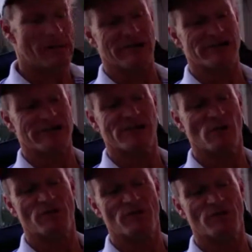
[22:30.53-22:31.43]
was I
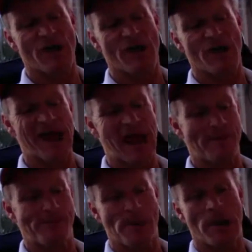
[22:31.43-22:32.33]
closed down
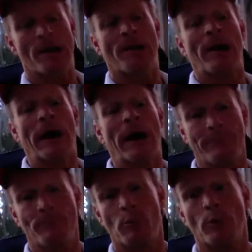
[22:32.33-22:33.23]
camp. I
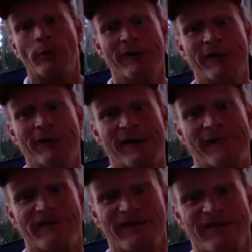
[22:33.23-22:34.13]
boarded
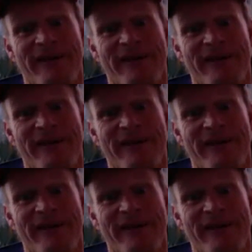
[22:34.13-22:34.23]
everything up